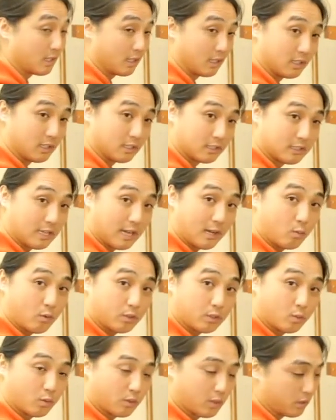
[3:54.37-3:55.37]
It is not
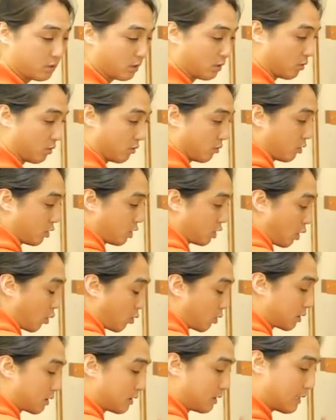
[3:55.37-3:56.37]
what you want to do.
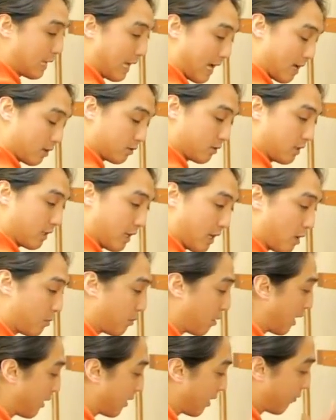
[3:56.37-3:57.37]
Shoulders down to the
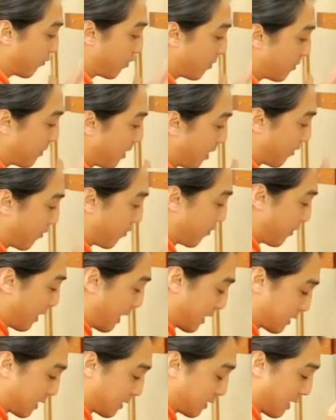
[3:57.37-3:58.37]
elbow, and then from there,
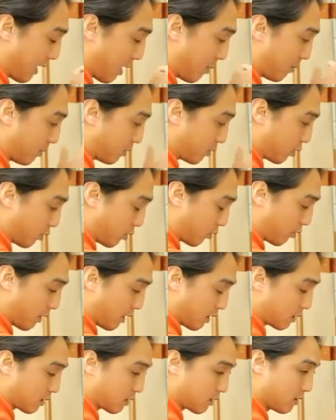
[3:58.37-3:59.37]
from the elbow to the
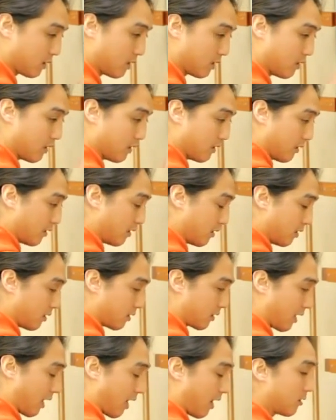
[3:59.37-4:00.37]
wrist.
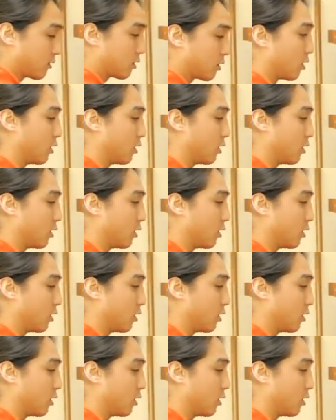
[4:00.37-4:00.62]
Okay? So